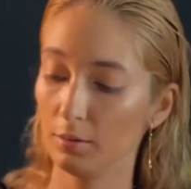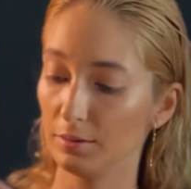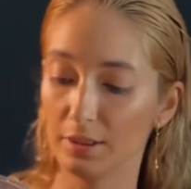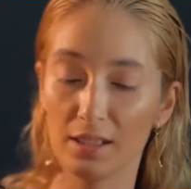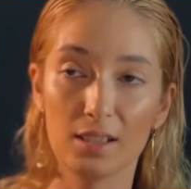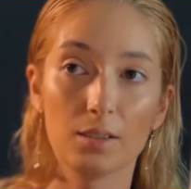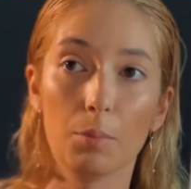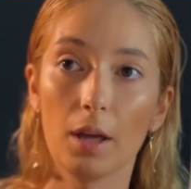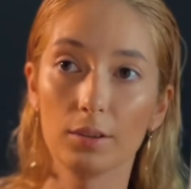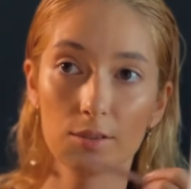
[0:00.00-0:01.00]
this is
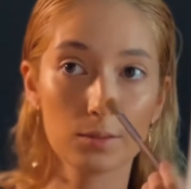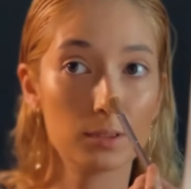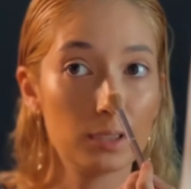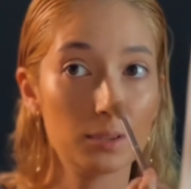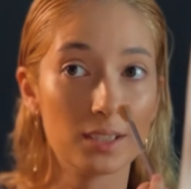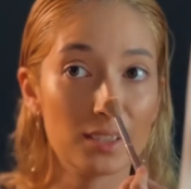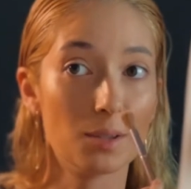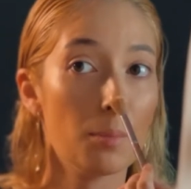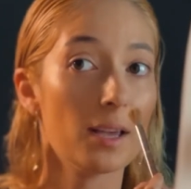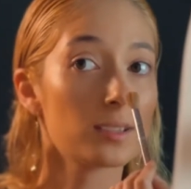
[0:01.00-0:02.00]
the
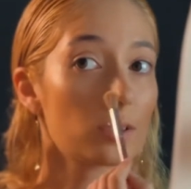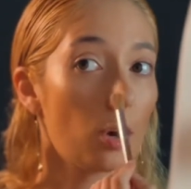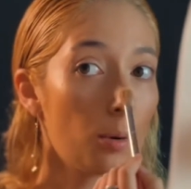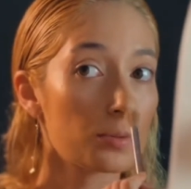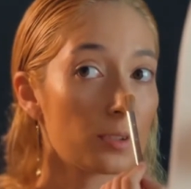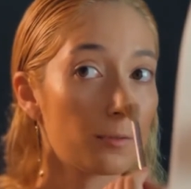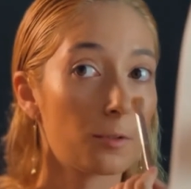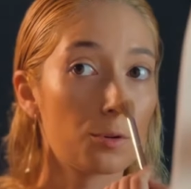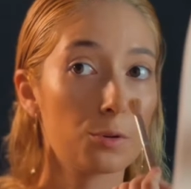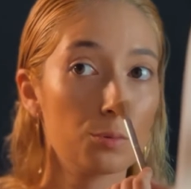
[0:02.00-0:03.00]
best option
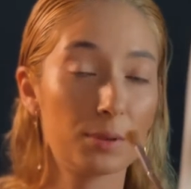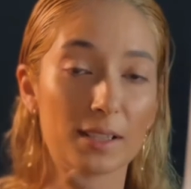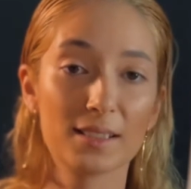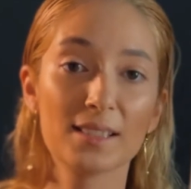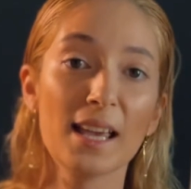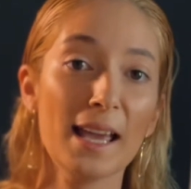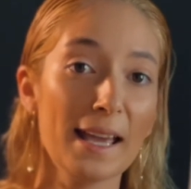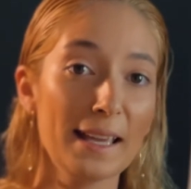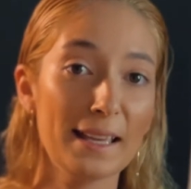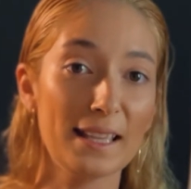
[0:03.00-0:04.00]
for you, because
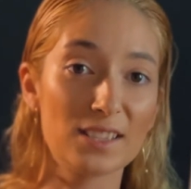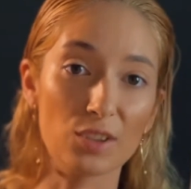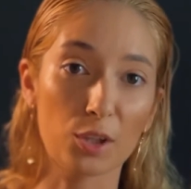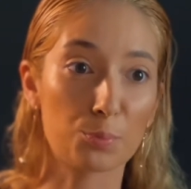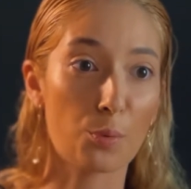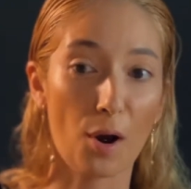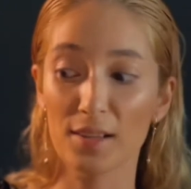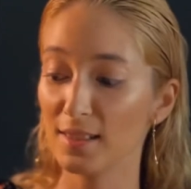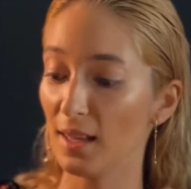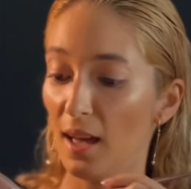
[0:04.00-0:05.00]
it's not
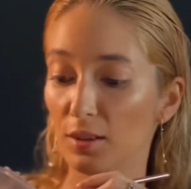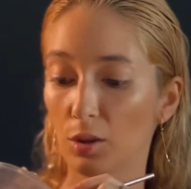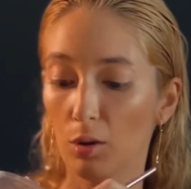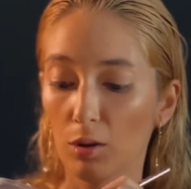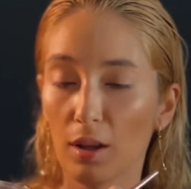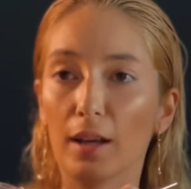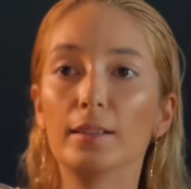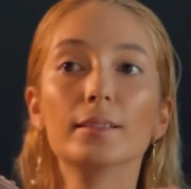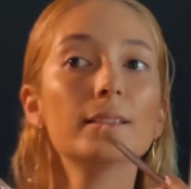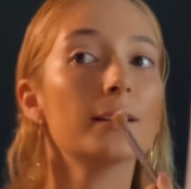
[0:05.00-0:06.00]
pricey at all.
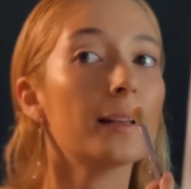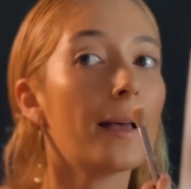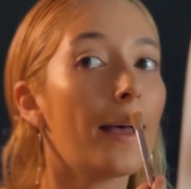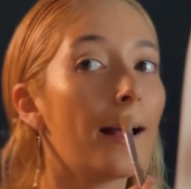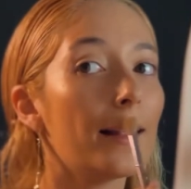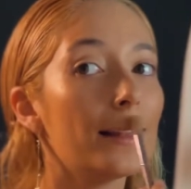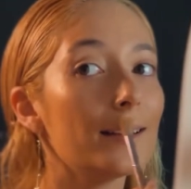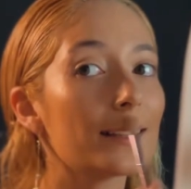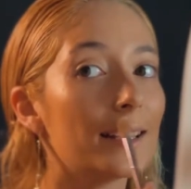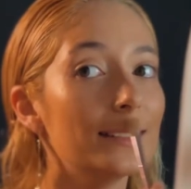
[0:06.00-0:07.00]
And
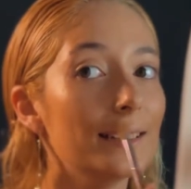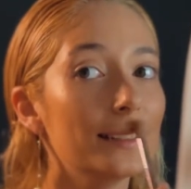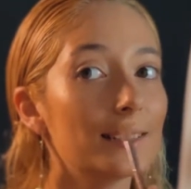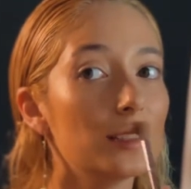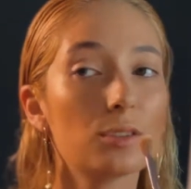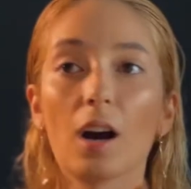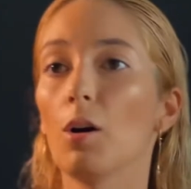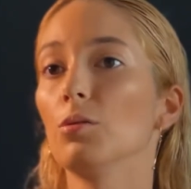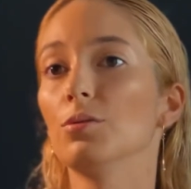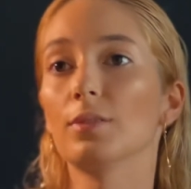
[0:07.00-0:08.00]
look at this, look
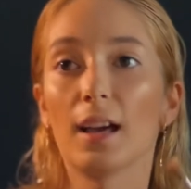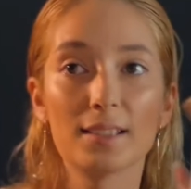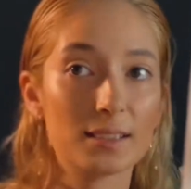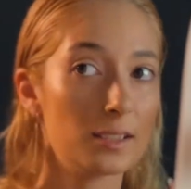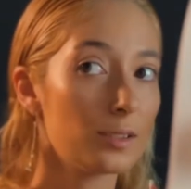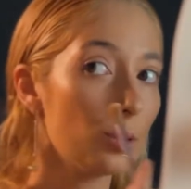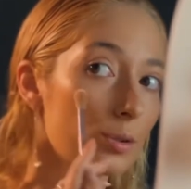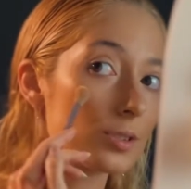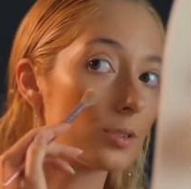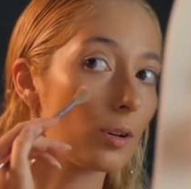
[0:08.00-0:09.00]
how nice this
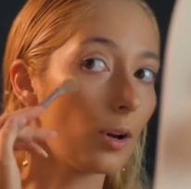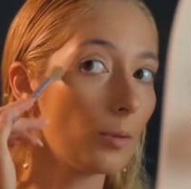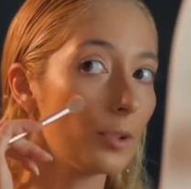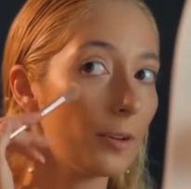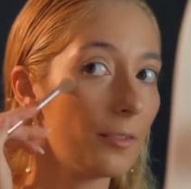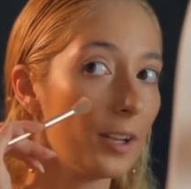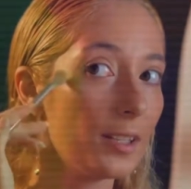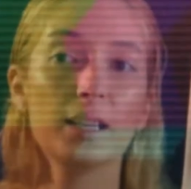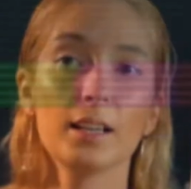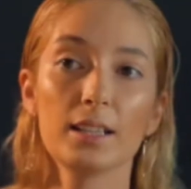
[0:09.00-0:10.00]
looks on the
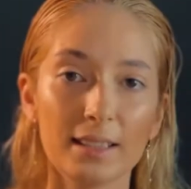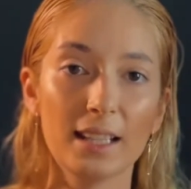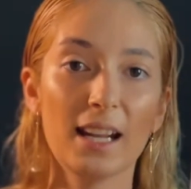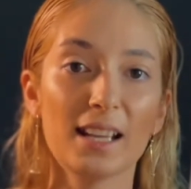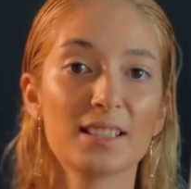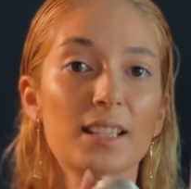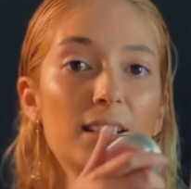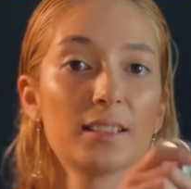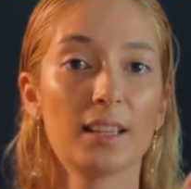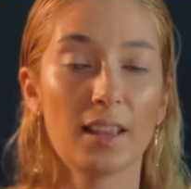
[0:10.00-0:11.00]
face. The next
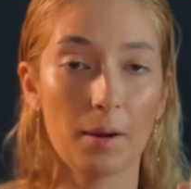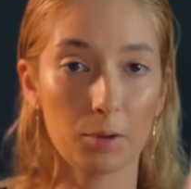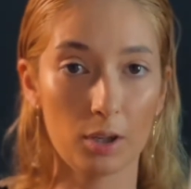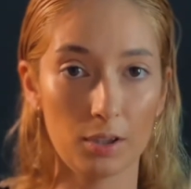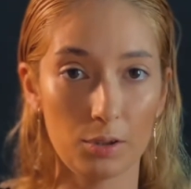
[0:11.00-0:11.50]
thing that I'm gonna